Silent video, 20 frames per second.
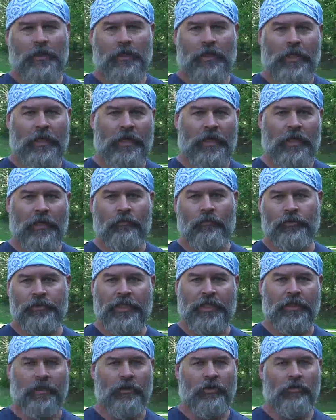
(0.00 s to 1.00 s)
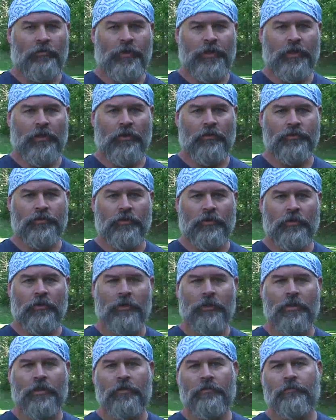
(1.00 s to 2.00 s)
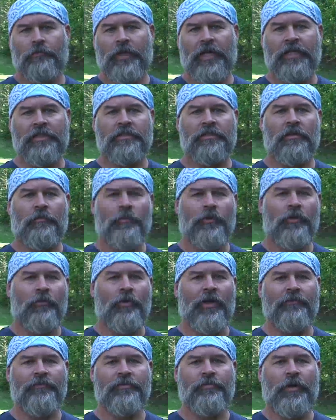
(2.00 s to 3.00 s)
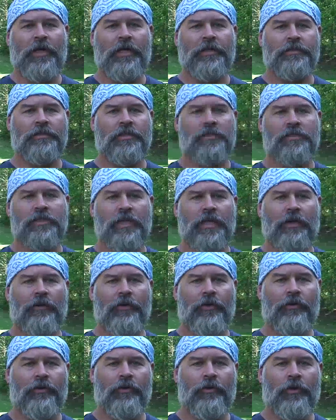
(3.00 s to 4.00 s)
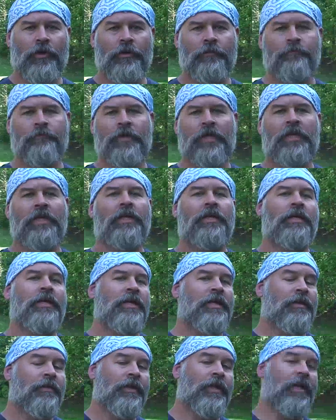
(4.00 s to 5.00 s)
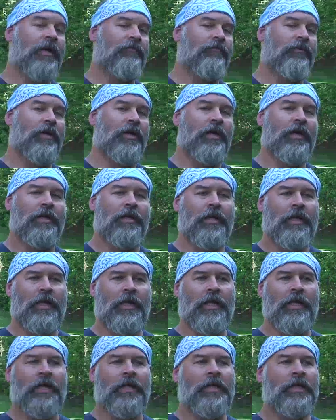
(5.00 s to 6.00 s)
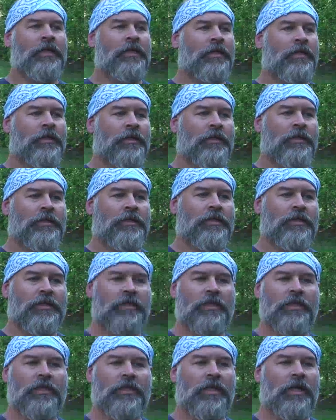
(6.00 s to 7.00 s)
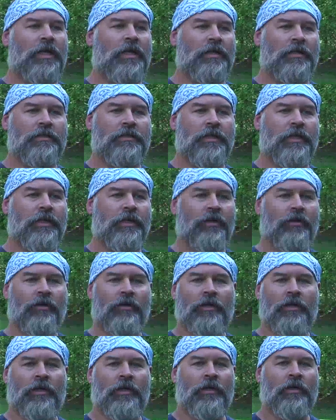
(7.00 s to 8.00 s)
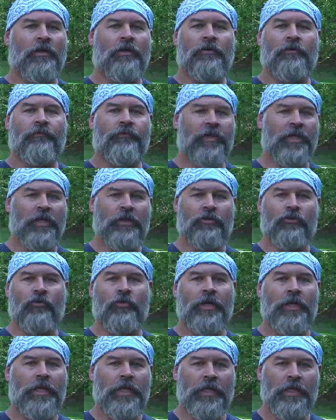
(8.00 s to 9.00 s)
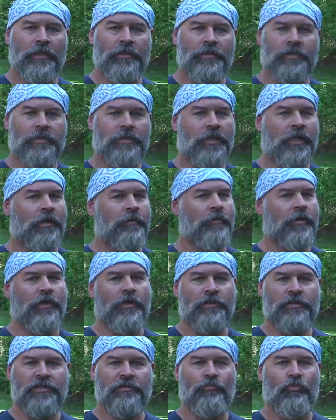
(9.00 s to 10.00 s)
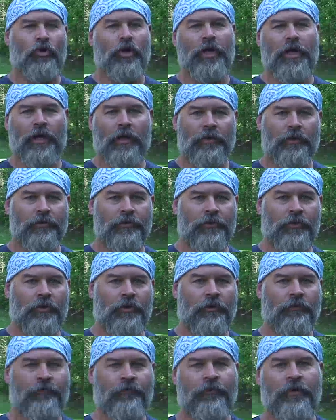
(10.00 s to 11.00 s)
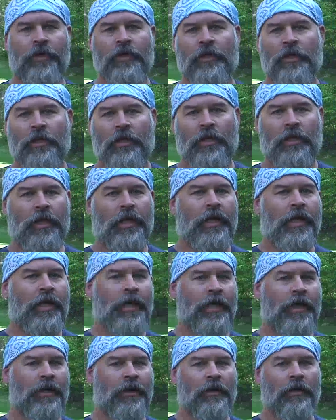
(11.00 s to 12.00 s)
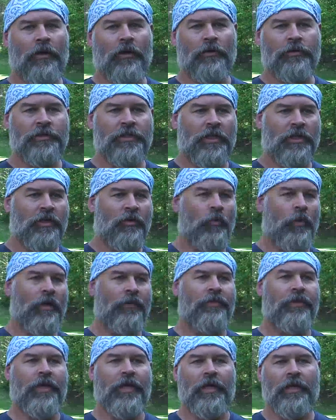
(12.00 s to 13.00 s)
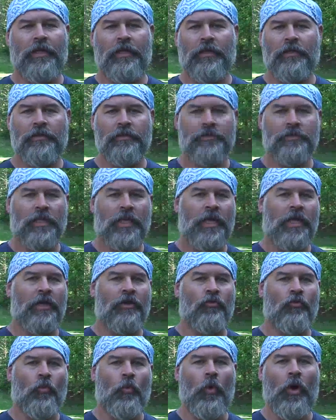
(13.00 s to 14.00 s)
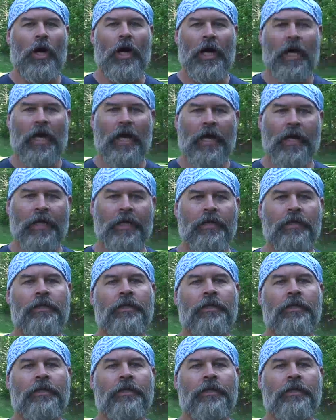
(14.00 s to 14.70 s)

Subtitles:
And we'll take a little bit closer look at some of the rough spots, see how they're doing. Then I've got a cocktail of ingredients that I'm going to spray on the turf, and I'll tell you what that is and why.